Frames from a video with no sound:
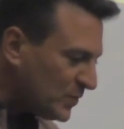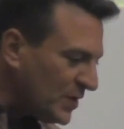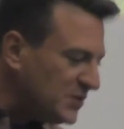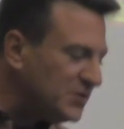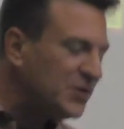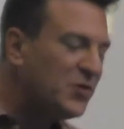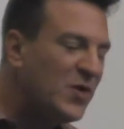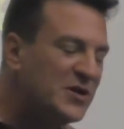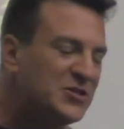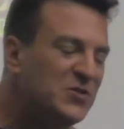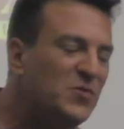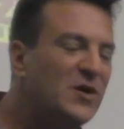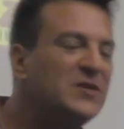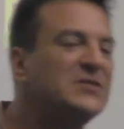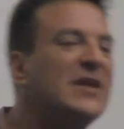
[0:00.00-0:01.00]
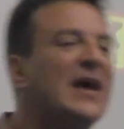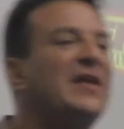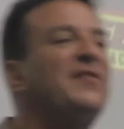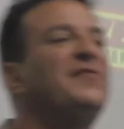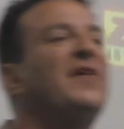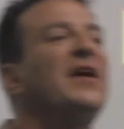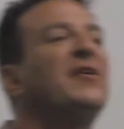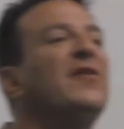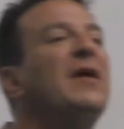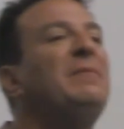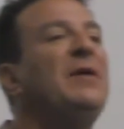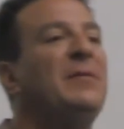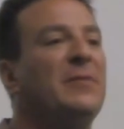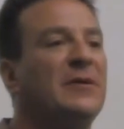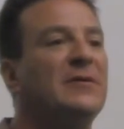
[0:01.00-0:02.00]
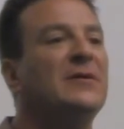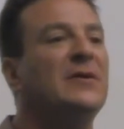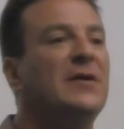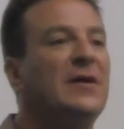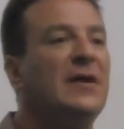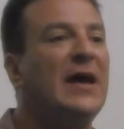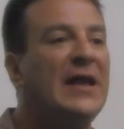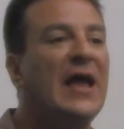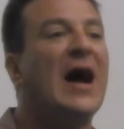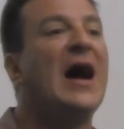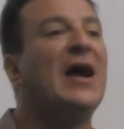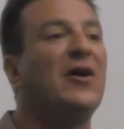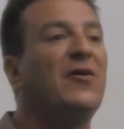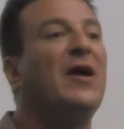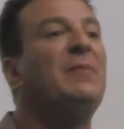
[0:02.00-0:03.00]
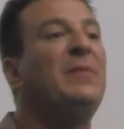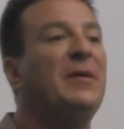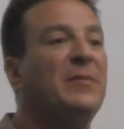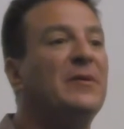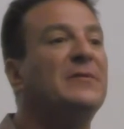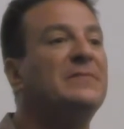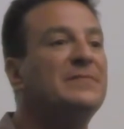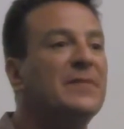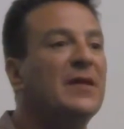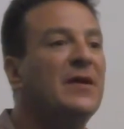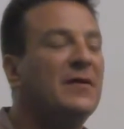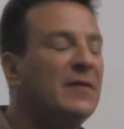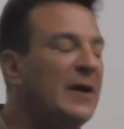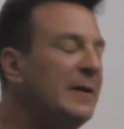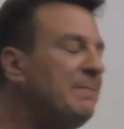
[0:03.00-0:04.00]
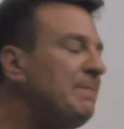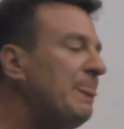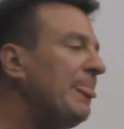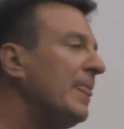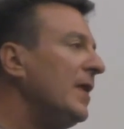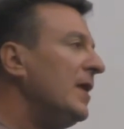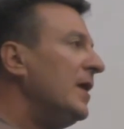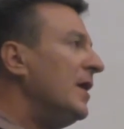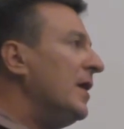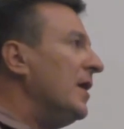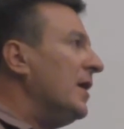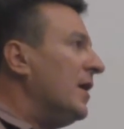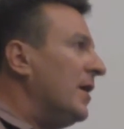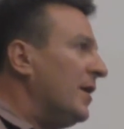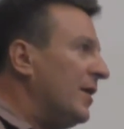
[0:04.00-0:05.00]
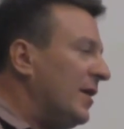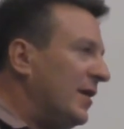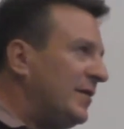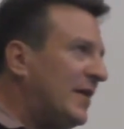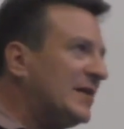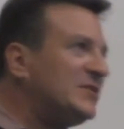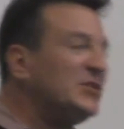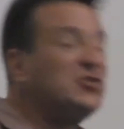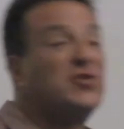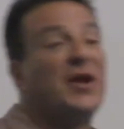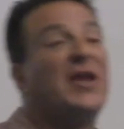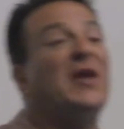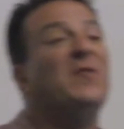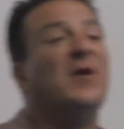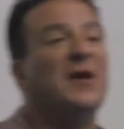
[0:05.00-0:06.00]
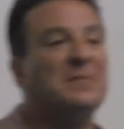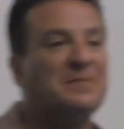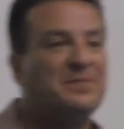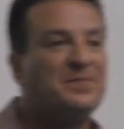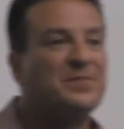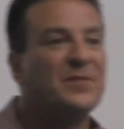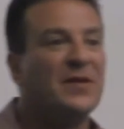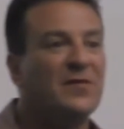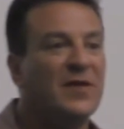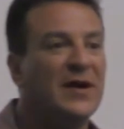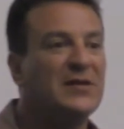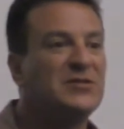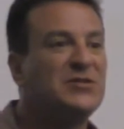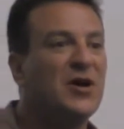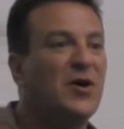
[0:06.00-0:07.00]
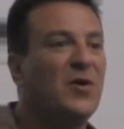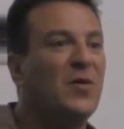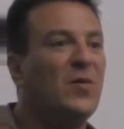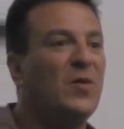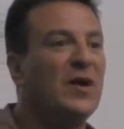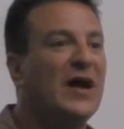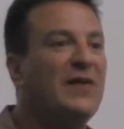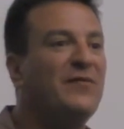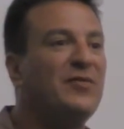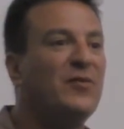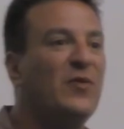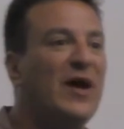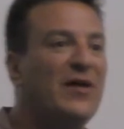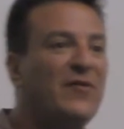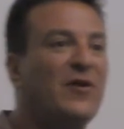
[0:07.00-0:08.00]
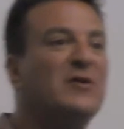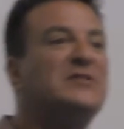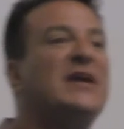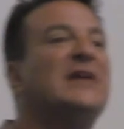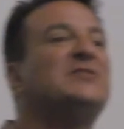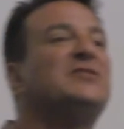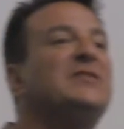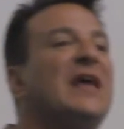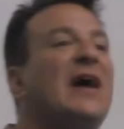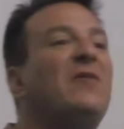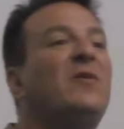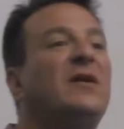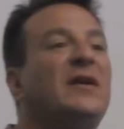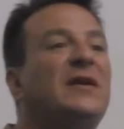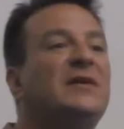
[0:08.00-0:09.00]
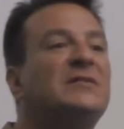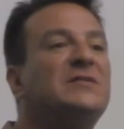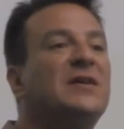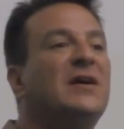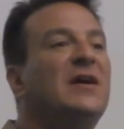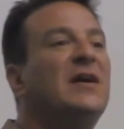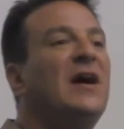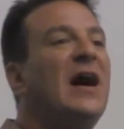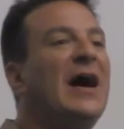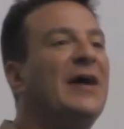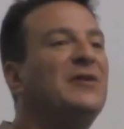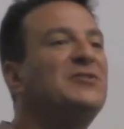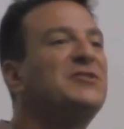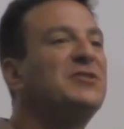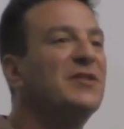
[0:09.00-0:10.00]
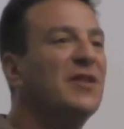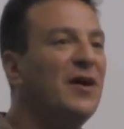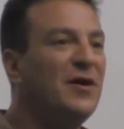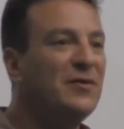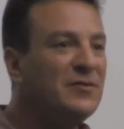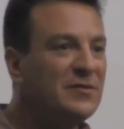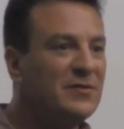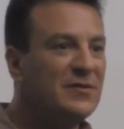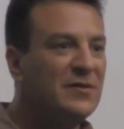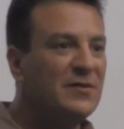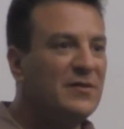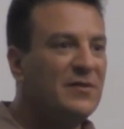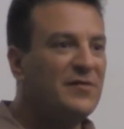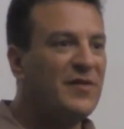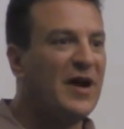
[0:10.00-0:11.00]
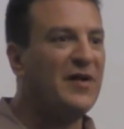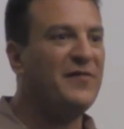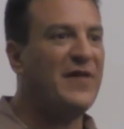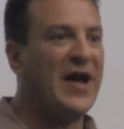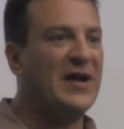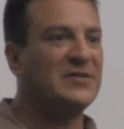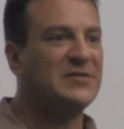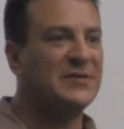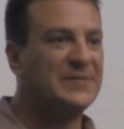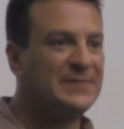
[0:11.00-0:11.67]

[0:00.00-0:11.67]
So the question was, how do you find great people? How do you hire great people, right? That's a tricky one, right? So what I, the way I've always answered that one is hire slow, fire fast.